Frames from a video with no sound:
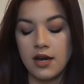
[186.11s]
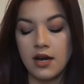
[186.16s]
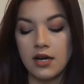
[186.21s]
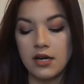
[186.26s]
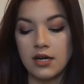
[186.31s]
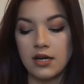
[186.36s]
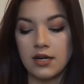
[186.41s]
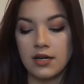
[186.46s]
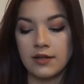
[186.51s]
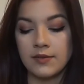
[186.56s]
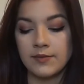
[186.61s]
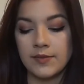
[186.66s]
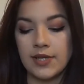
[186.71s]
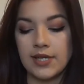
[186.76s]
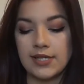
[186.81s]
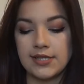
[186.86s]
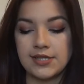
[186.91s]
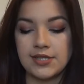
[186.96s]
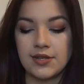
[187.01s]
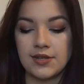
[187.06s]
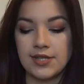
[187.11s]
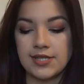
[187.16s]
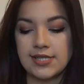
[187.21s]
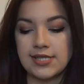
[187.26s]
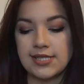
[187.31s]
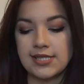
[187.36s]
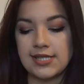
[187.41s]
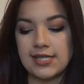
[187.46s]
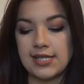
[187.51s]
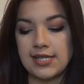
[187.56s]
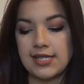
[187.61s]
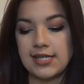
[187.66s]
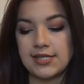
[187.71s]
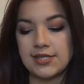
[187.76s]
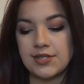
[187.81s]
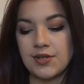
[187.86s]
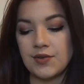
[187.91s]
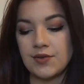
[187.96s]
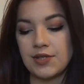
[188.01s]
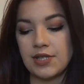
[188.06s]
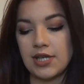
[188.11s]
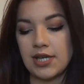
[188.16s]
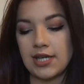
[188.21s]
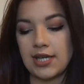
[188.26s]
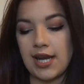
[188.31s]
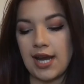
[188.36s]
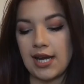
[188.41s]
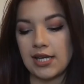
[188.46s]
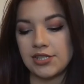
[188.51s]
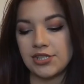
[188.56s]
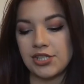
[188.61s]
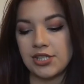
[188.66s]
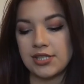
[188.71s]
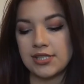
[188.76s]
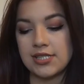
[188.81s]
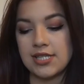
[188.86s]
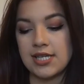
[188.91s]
Um, and so this is the Sonia Kashuk